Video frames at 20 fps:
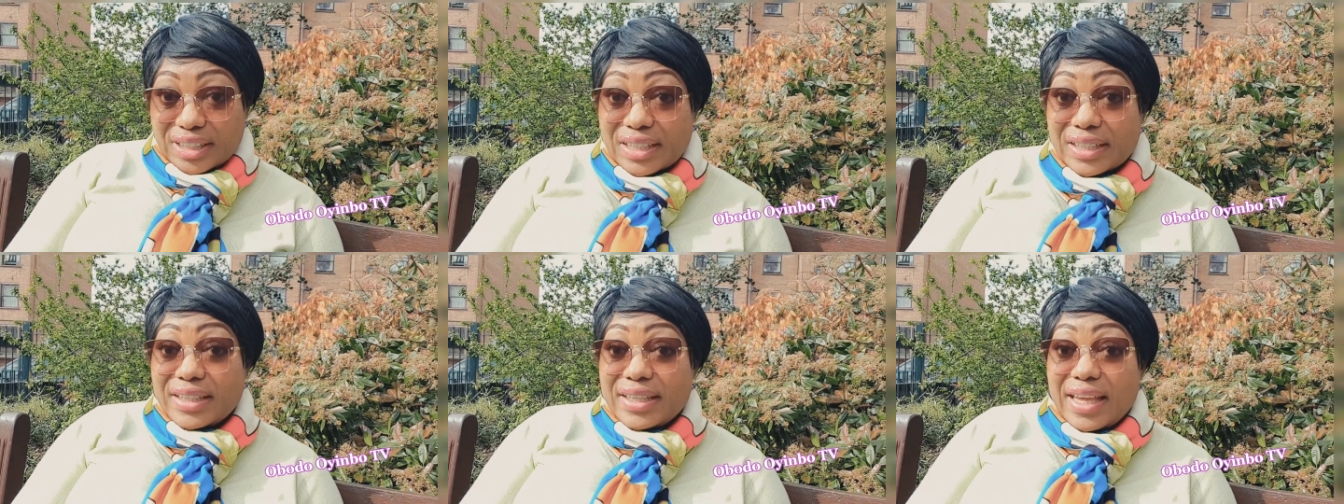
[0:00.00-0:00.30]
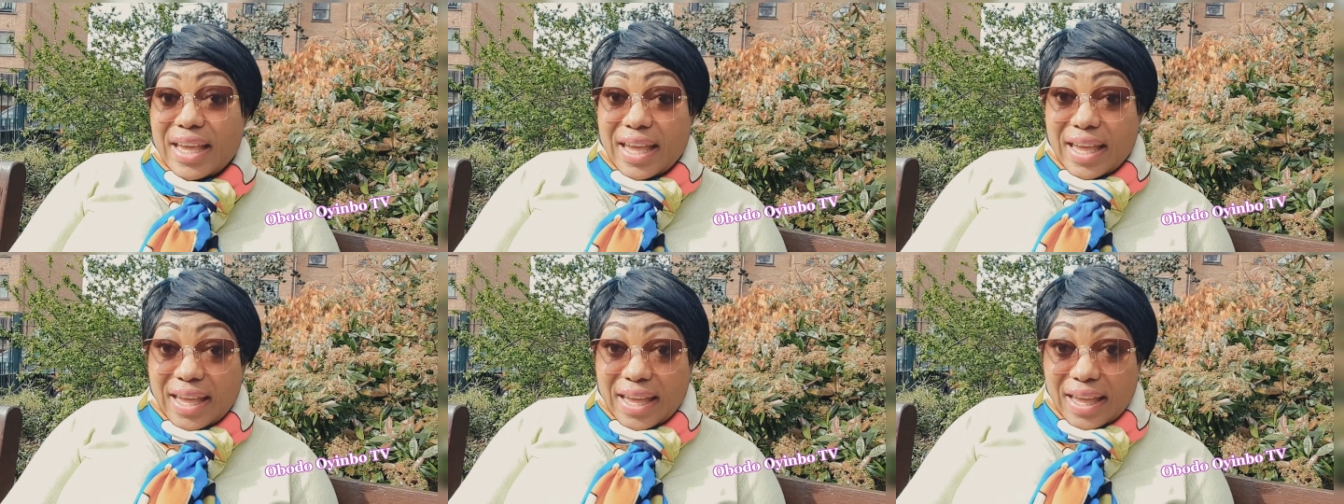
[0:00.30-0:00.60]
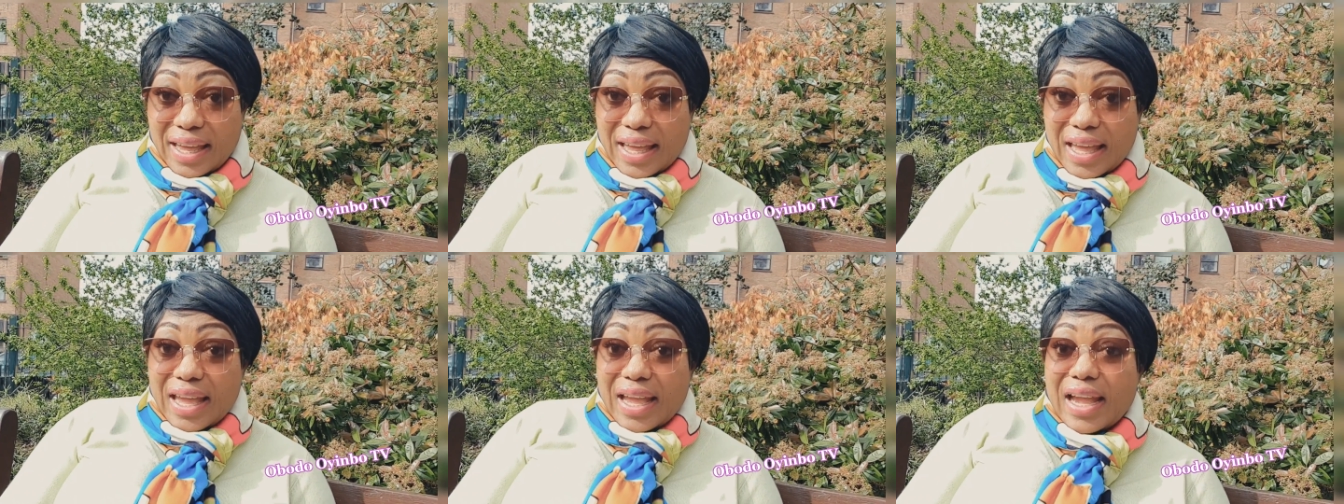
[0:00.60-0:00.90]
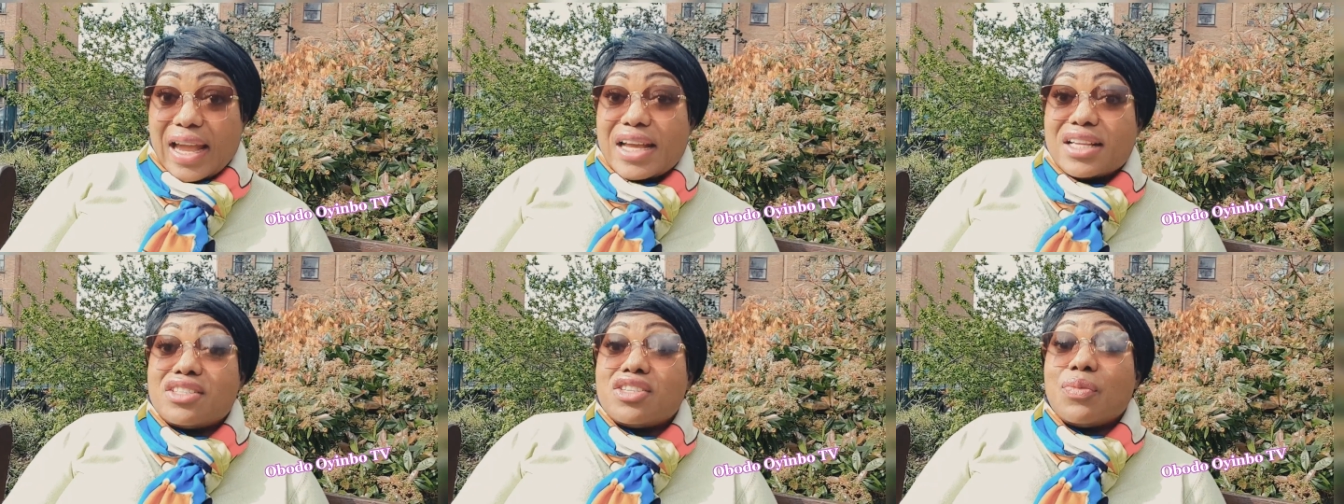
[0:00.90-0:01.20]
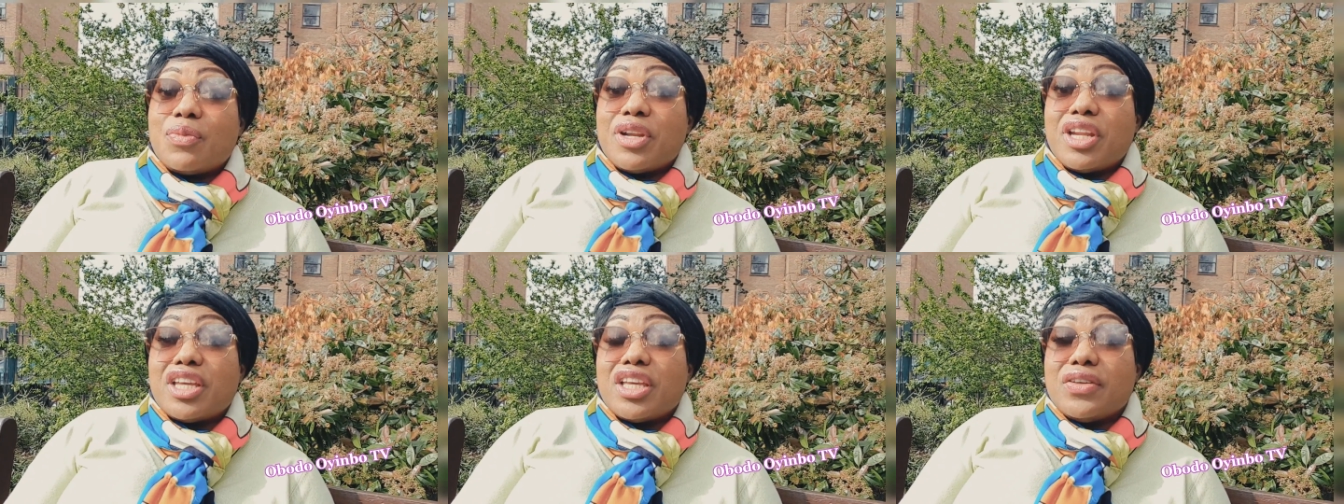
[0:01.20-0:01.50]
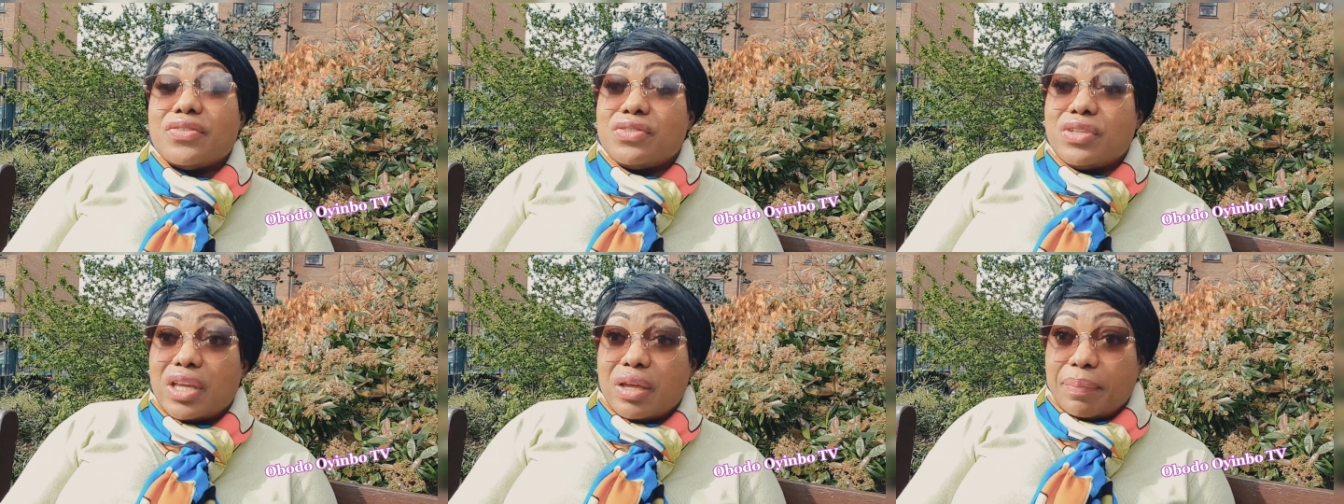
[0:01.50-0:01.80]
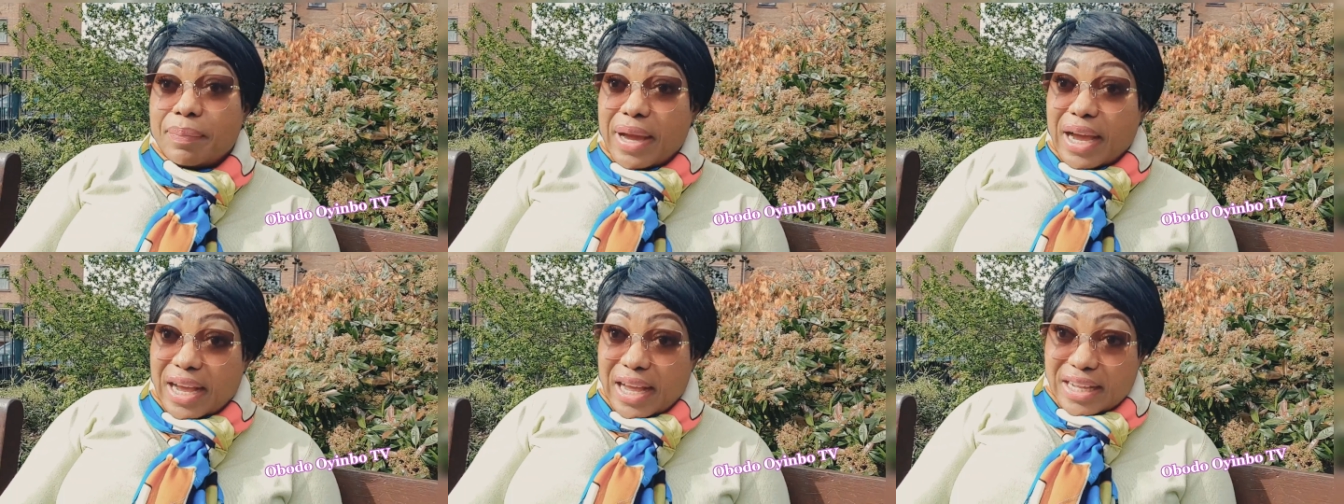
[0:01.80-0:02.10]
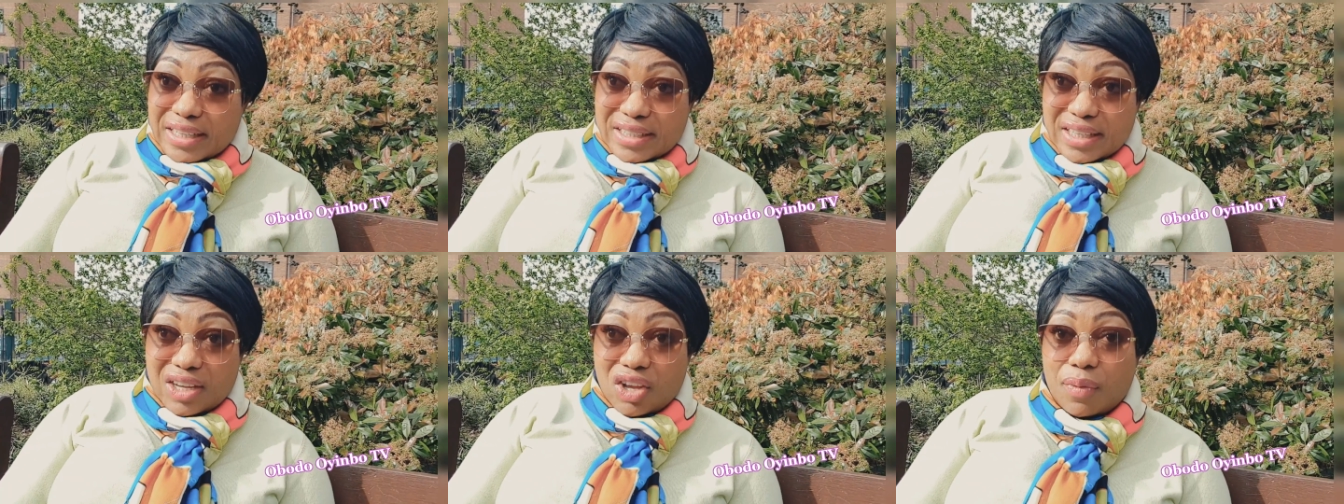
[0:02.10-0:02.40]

yeah, and somebody gives you a bag and say,